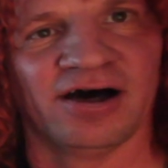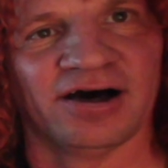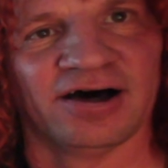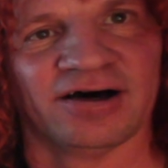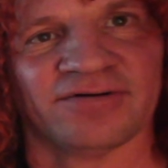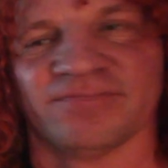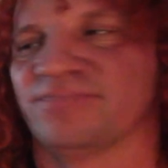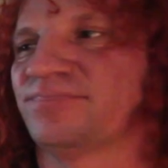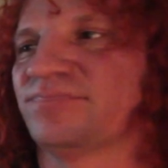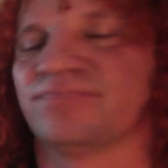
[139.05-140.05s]
uh,
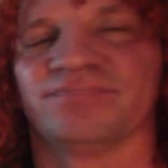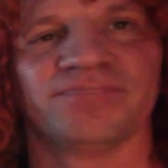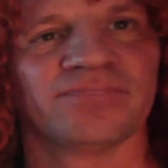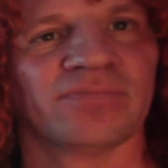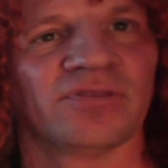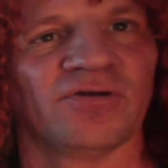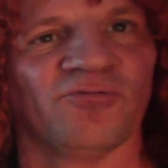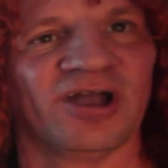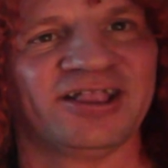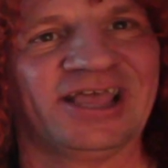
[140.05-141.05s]

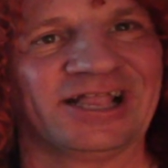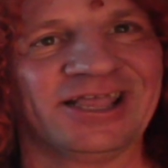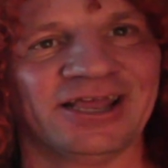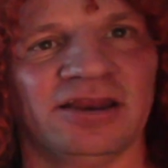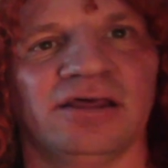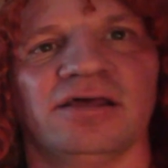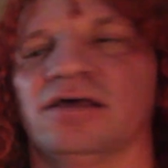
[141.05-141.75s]
red tinted